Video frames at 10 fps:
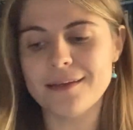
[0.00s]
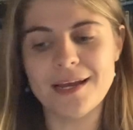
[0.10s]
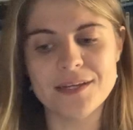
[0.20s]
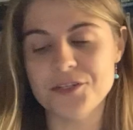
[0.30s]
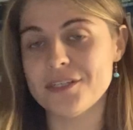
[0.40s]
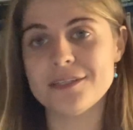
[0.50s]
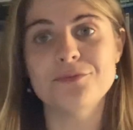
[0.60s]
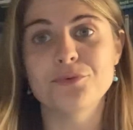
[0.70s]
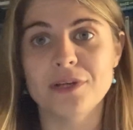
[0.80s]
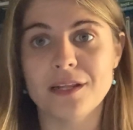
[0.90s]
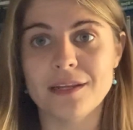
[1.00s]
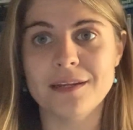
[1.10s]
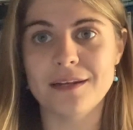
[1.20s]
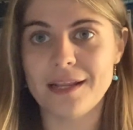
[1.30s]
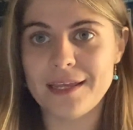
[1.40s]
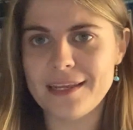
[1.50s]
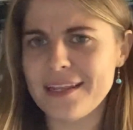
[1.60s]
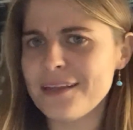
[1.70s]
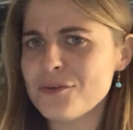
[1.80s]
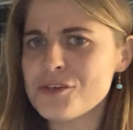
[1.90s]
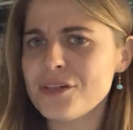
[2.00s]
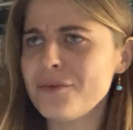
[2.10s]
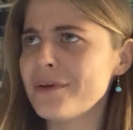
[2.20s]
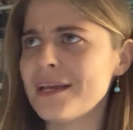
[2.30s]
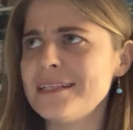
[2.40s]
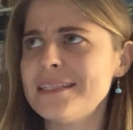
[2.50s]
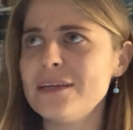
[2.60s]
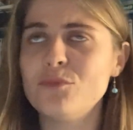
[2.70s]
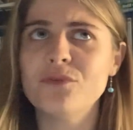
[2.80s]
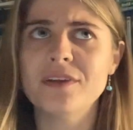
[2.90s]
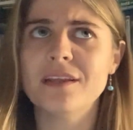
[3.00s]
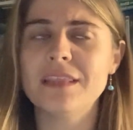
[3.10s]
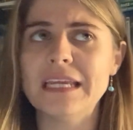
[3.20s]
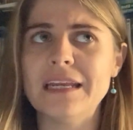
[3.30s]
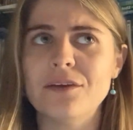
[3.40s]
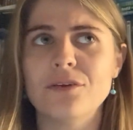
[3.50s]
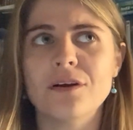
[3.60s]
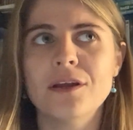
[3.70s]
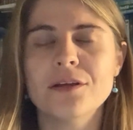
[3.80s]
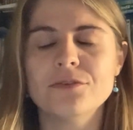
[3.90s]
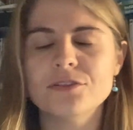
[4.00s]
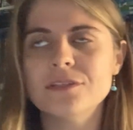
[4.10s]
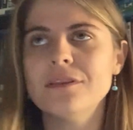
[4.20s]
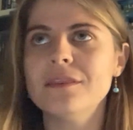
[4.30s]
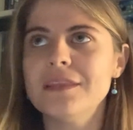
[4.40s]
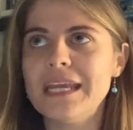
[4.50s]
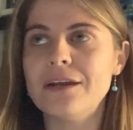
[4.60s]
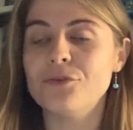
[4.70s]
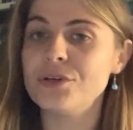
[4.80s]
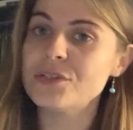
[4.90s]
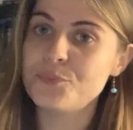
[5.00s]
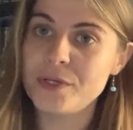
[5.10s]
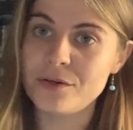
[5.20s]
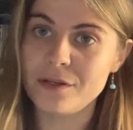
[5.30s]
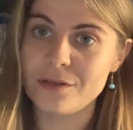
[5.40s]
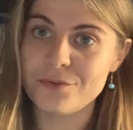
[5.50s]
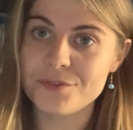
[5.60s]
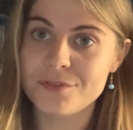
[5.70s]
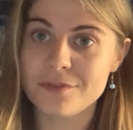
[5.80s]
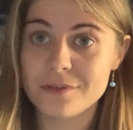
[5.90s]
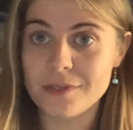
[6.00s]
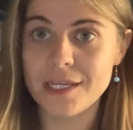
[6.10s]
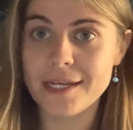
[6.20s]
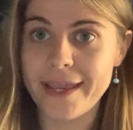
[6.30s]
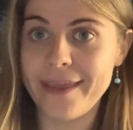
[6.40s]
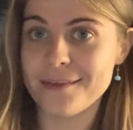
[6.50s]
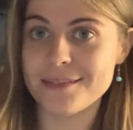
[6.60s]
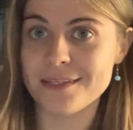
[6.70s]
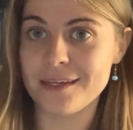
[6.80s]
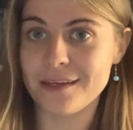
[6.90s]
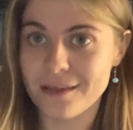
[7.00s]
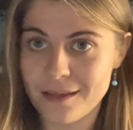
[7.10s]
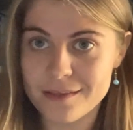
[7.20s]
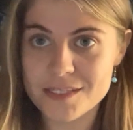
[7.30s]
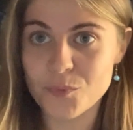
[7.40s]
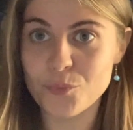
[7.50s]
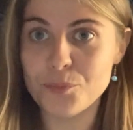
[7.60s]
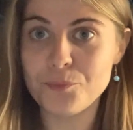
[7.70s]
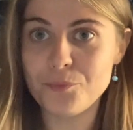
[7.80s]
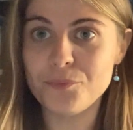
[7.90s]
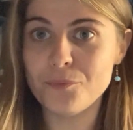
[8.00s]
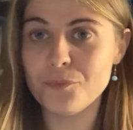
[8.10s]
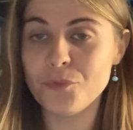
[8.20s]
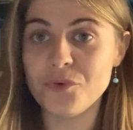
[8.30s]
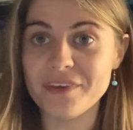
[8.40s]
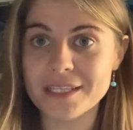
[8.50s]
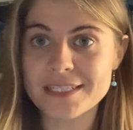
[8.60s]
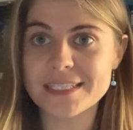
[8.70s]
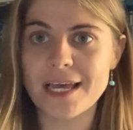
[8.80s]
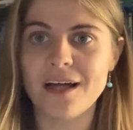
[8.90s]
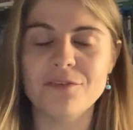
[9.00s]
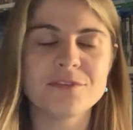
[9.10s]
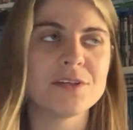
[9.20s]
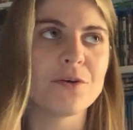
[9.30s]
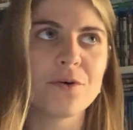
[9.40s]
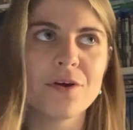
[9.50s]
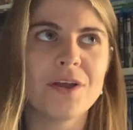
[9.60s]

I just really didn't like it. And usually when I see a movie in a theater, just the theater experience enhancing the movie itself. So